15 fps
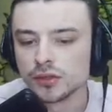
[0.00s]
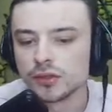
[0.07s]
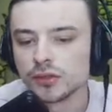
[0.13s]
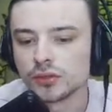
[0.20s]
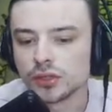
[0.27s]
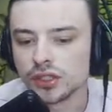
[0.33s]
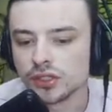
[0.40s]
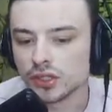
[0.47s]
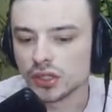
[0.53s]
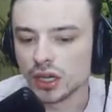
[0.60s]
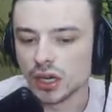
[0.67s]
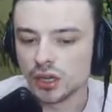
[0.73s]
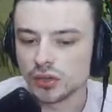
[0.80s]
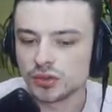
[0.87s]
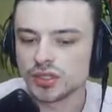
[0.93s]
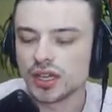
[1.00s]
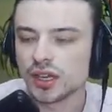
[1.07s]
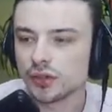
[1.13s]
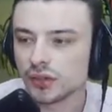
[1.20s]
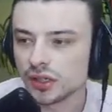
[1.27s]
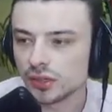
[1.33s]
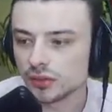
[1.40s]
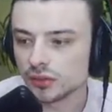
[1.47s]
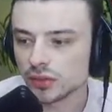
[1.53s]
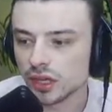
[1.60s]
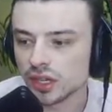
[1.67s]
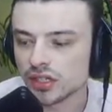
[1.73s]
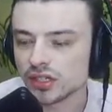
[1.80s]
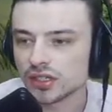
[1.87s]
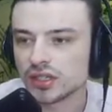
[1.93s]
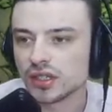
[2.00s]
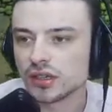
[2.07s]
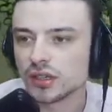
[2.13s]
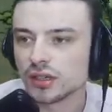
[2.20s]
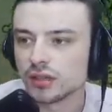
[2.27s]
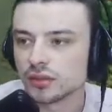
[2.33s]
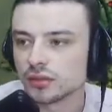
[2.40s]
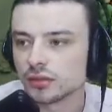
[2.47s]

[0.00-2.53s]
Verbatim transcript: Realize you can auto-sign, right? What I just did there.